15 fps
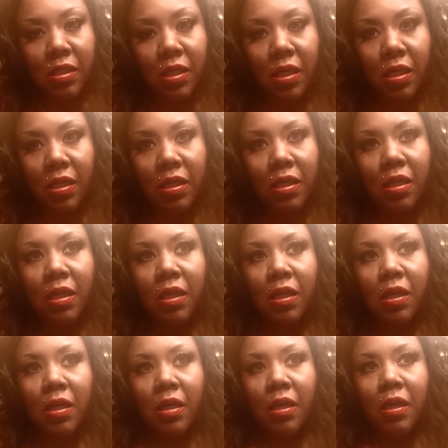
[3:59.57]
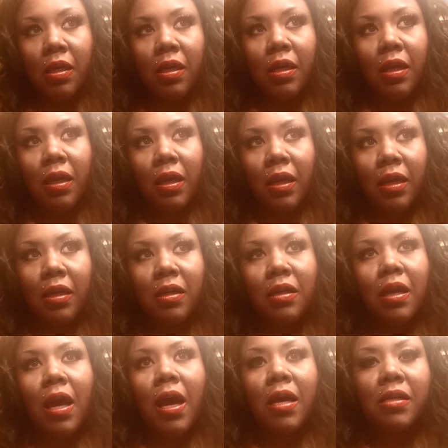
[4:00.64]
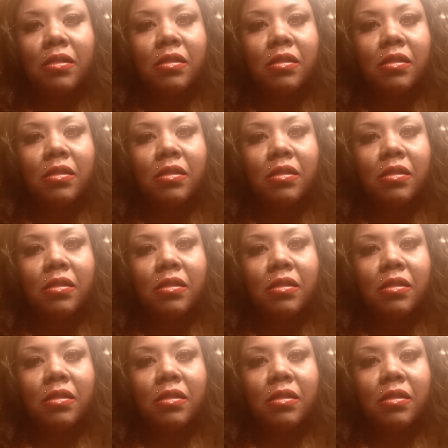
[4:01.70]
done and I